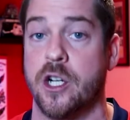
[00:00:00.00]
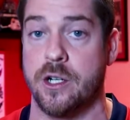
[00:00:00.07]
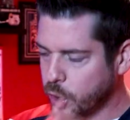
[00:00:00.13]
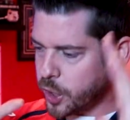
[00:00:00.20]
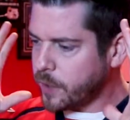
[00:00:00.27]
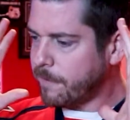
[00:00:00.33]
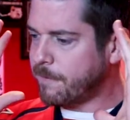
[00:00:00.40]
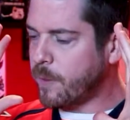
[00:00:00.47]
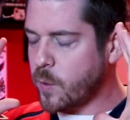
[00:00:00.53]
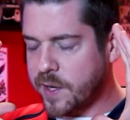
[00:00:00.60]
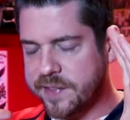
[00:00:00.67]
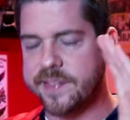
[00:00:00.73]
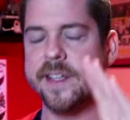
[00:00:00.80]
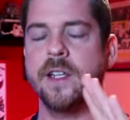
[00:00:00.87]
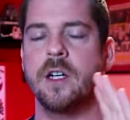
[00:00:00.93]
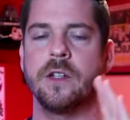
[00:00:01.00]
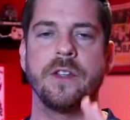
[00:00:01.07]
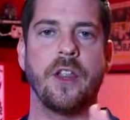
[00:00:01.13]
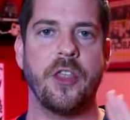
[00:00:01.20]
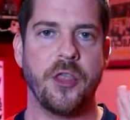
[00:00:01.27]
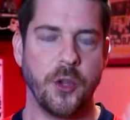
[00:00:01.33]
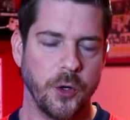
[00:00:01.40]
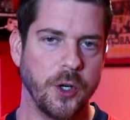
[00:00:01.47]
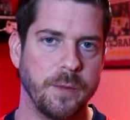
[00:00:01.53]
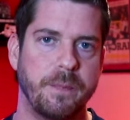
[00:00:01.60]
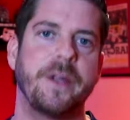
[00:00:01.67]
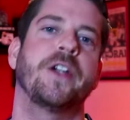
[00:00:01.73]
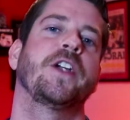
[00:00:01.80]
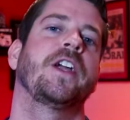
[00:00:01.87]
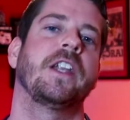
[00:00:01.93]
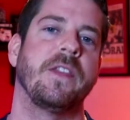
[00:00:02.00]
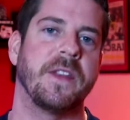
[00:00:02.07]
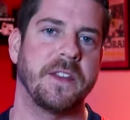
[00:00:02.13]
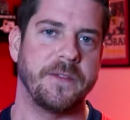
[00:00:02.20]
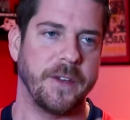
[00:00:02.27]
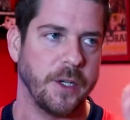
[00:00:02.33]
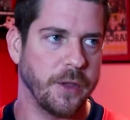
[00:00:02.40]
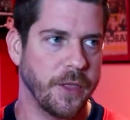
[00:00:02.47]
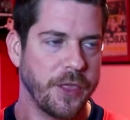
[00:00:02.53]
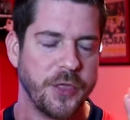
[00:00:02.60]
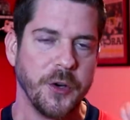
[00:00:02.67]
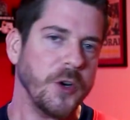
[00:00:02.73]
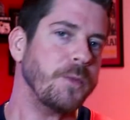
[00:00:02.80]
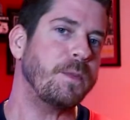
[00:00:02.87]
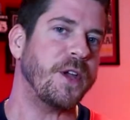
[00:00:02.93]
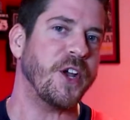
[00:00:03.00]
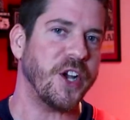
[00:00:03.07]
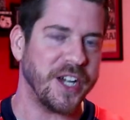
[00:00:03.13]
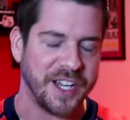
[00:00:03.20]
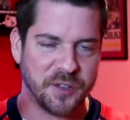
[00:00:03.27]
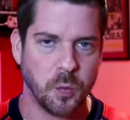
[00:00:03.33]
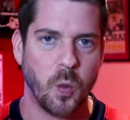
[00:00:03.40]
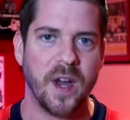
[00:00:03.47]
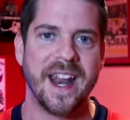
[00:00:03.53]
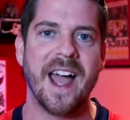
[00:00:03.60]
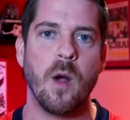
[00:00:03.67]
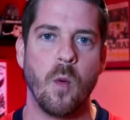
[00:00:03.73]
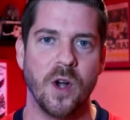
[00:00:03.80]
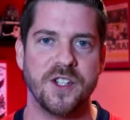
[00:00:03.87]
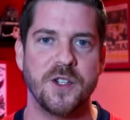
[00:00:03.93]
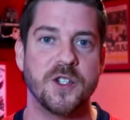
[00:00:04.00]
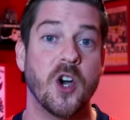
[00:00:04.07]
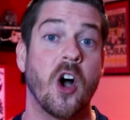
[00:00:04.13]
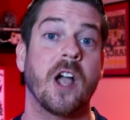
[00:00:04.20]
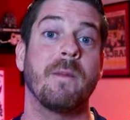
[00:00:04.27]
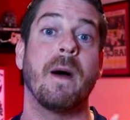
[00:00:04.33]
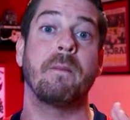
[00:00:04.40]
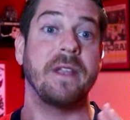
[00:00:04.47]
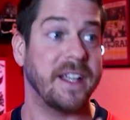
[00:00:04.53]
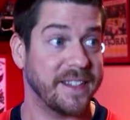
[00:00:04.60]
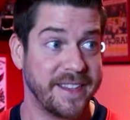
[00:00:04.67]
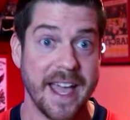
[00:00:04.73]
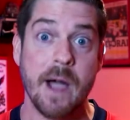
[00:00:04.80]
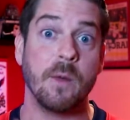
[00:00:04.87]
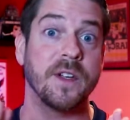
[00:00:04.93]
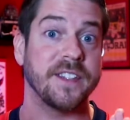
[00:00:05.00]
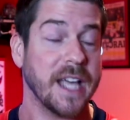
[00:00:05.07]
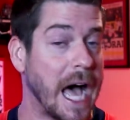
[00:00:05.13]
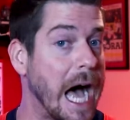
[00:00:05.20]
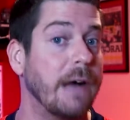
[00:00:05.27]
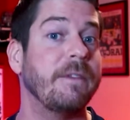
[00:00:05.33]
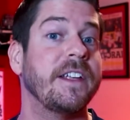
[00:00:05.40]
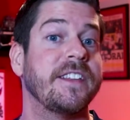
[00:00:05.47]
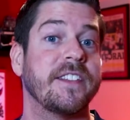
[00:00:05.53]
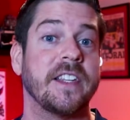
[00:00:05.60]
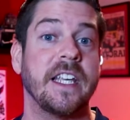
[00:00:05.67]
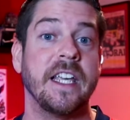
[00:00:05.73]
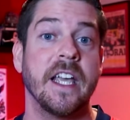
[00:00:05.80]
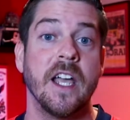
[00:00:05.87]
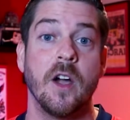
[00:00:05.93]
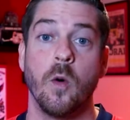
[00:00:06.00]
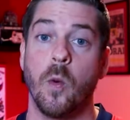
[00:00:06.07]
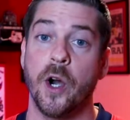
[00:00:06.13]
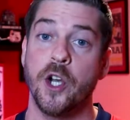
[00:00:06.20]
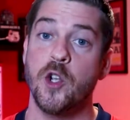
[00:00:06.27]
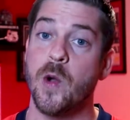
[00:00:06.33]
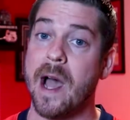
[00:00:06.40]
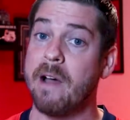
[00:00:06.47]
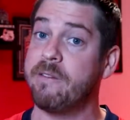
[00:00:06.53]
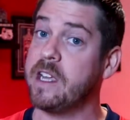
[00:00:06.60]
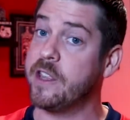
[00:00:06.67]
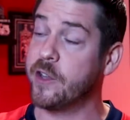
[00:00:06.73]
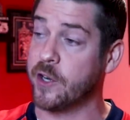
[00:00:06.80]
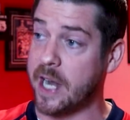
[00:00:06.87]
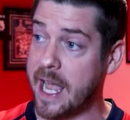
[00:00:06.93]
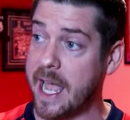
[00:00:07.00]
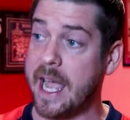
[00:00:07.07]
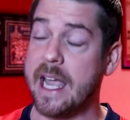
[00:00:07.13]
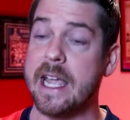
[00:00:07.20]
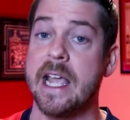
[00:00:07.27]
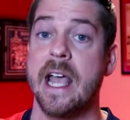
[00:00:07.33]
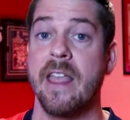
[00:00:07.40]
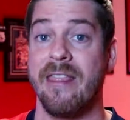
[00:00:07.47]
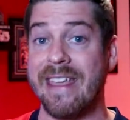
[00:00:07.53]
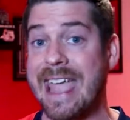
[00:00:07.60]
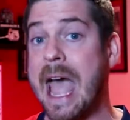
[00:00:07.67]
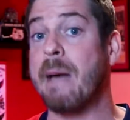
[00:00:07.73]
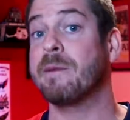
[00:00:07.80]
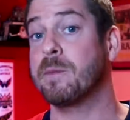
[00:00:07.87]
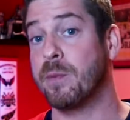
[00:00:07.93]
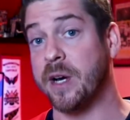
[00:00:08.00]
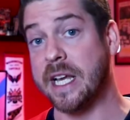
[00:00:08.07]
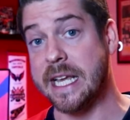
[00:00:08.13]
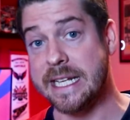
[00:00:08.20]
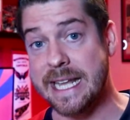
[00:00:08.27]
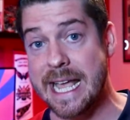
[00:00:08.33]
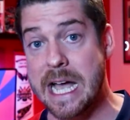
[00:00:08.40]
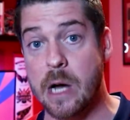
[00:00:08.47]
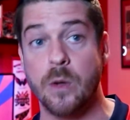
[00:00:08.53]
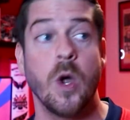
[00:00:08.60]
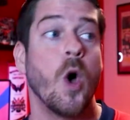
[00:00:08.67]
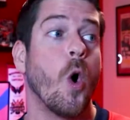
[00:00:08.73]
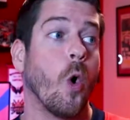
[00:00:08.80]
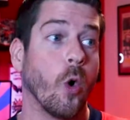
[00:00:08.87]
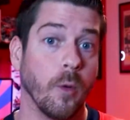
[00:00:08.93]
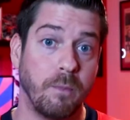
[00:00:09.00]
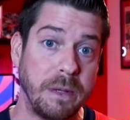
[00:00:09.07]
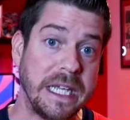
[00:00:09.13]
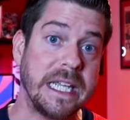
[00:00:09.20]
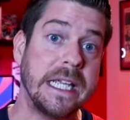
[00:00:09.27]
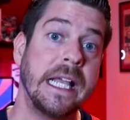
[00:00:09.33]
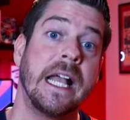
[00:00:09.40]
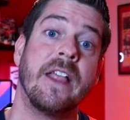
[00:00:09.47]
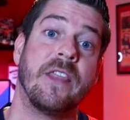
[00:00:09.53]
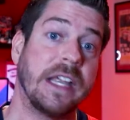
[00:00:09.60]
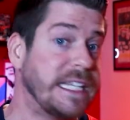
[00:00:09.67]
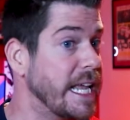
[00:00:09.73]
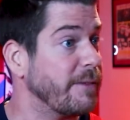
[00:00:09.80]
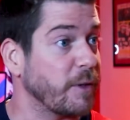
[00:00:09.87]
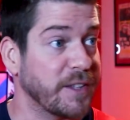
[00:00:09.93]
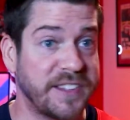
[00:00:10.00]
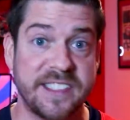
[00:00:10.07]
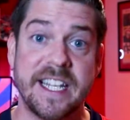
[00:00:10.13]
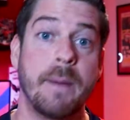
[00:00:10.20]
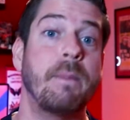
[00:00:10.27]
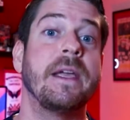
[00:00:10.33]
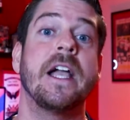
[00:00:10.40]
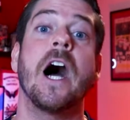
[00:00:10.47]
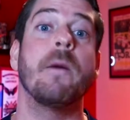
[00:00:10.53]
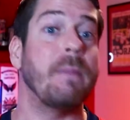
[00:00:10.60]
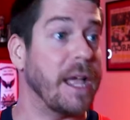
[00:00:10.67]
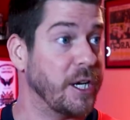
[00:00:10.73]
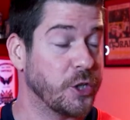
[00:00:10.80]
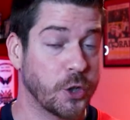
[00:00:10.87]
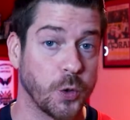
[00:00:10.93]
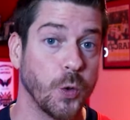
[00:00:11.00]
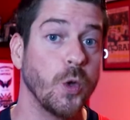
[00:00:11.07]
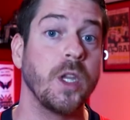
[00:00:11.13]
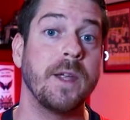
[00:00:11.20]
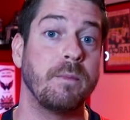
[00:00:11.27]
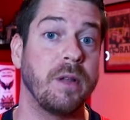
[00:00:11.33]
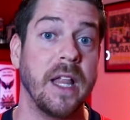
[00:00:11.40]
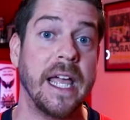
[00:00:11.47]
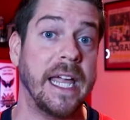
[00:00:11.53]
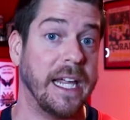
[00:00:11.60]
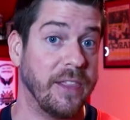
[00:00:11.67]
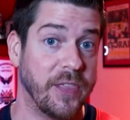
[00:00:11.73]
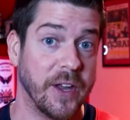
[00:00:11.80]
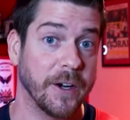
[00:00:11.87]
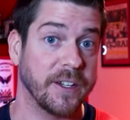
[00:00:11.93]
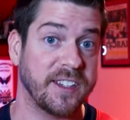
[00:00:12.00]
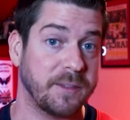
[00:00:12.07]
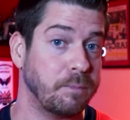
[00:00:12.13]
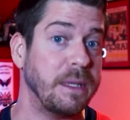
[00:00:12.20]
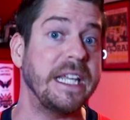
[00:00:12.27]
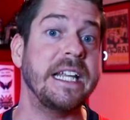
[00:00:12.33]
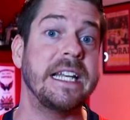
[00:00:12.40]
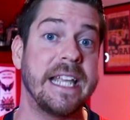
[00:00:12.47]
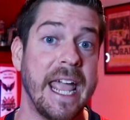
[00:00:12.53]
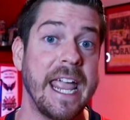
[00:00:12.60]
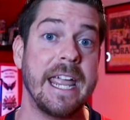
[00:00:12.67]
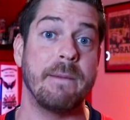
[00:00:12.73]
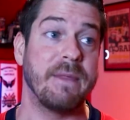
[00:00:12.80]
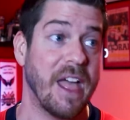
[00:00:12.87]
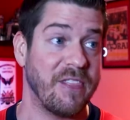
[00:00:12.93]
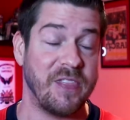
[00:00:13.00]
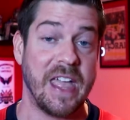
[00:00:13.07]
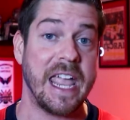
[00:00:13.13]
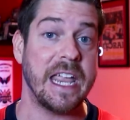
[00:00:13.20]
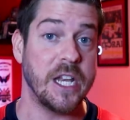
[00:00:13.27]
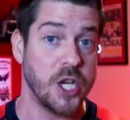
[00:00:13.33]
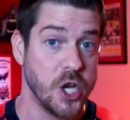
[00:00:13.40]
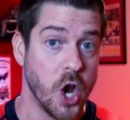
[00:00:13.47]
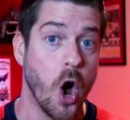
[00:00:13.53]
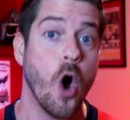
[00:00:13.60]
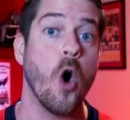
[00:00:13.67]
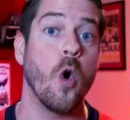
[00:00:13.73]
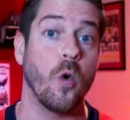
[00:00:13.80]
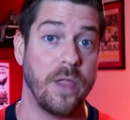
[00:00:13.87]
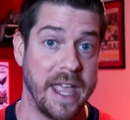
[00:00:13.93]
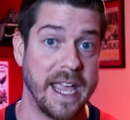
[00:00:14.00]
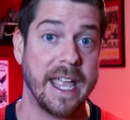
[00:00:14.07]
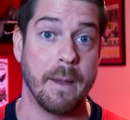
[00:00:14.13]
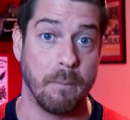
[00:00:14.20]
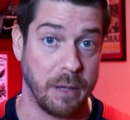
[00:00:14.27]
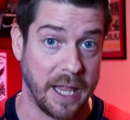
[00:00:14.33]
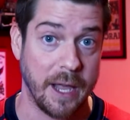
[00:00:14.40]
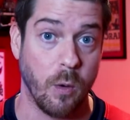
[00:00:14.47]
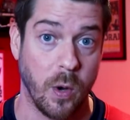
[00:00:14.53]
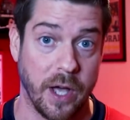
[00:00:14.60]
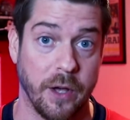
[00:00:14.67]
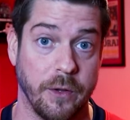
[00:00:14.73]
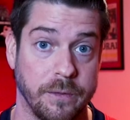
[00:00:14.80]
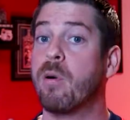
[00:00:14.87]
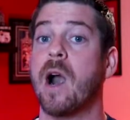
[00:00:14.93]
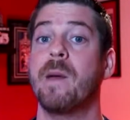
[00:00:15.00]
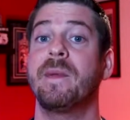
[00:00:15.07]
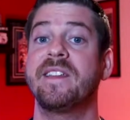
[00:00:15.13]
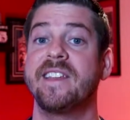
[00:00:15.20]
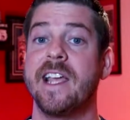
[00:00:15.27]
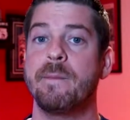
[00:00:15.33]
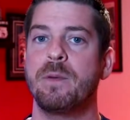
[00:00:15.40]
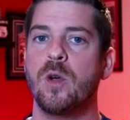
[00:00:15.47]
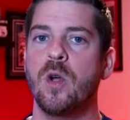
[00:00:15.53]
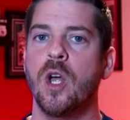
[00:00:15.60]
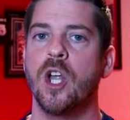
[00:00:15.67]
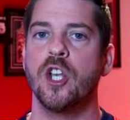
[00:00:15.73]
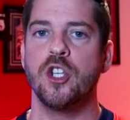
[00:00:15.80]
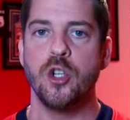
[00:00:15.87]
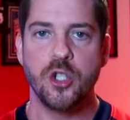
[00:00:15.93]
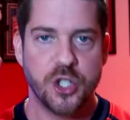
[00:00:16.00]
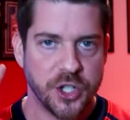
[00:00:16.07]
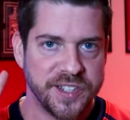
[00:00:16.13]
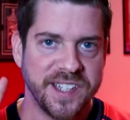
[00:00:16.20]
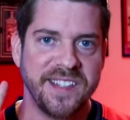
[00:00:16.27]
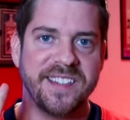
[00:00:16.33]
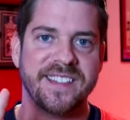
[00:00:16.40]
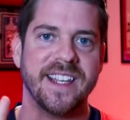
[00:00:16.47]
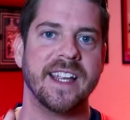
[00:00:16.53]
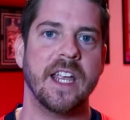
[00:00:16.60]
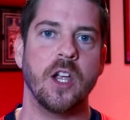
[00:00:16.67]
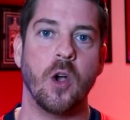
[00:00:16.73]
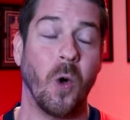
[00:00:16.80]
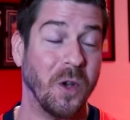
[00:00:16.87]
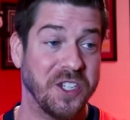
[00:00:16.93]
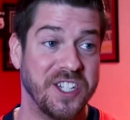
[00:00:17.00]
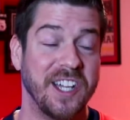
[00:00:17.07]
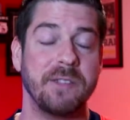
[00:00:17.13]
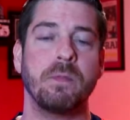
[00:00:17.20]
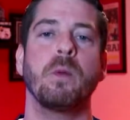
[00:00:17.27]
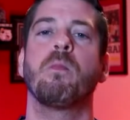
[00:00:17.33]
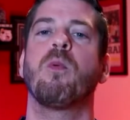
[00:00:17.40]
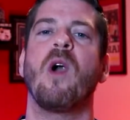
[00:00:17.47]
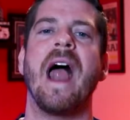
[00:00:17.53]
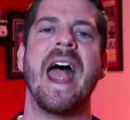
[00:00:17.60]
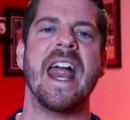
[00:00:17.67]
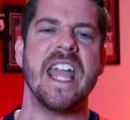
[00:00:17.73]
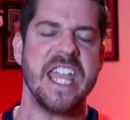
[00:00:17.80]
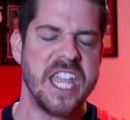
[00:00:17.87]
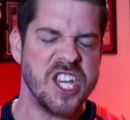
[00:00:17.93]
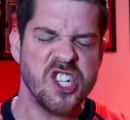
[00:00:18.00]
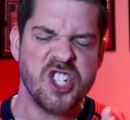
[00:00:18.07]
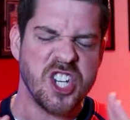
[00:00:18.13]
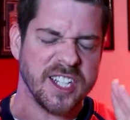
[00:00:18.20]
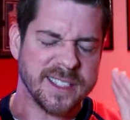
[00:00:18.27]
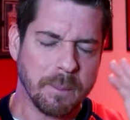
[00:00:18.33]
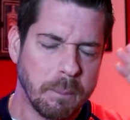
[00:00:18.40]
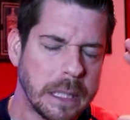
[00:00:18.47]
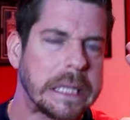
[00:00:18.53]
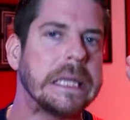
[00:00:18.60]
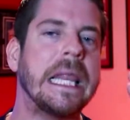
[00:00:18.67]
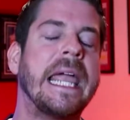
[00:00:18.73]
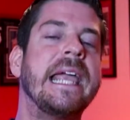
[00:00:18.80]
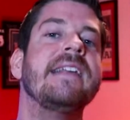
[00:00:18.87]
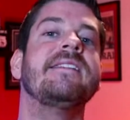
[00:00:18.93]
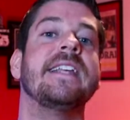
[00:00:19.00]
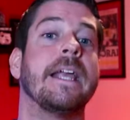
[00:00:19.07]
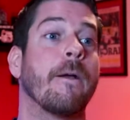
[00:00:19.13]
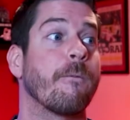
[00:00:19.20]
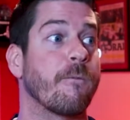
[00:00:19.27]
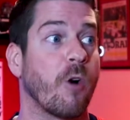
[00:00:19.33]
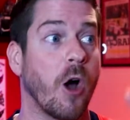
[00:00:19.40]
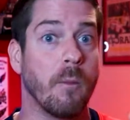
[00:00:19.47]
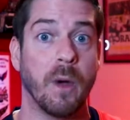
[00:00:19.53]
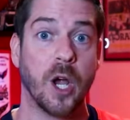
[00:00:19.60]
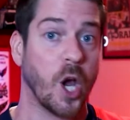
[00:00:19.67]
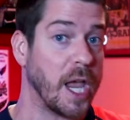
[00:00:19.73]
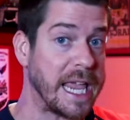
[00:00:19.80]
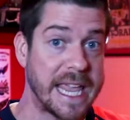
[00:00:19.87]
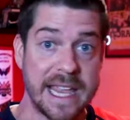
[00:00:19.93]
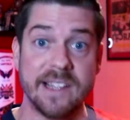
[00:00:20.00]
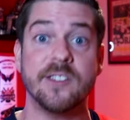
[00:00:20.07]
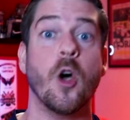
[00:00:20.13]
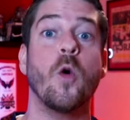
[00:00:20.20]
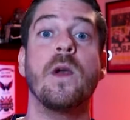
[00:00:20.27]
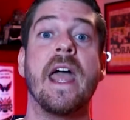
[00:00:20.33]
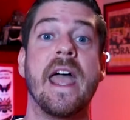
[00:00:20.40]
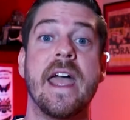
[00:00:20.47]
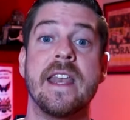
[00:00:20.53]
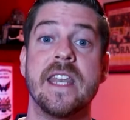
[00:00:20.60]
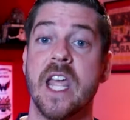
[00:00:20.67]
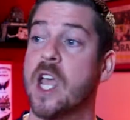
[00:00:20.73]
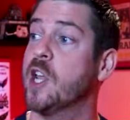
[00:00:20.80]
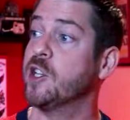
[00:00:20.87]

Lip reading: We're gonna focus in on the third period in this video. The third period is what I want to talk about because that was obviously where you have either A, the Caps breaking down, or B, the Devils stepping up and truly playing their speed game that they know they can play well. Prime example, New Jersey's second goal. Jesper Bratt is just blazing from his own end